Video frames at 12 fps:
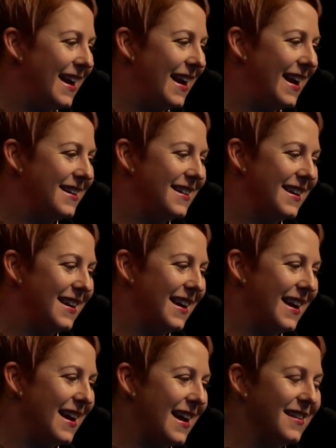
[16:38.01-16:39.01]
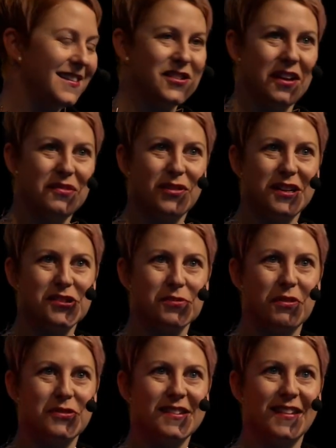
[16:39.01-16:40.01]
And as John Frazer
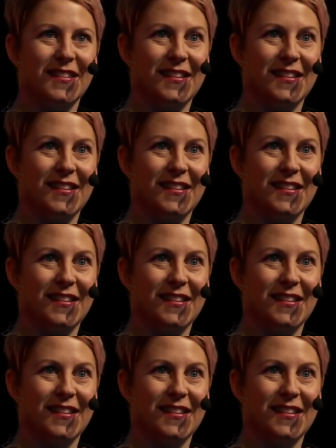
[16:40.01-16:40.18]
wrote to